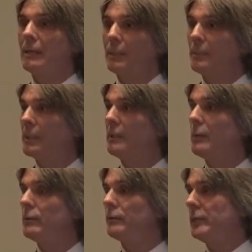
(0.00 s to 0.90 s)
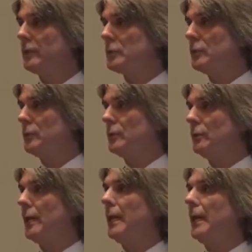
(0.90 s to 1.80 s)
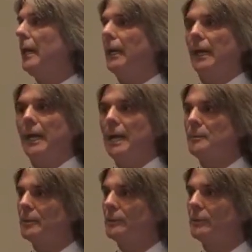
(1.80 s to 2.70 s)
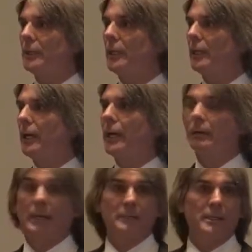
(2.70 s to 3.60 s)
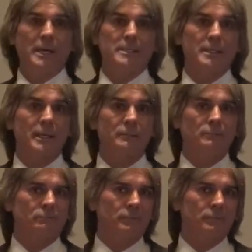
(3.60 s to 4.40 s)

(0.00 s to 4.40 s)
that limit the number of deals you can do? Absolutely. I think I said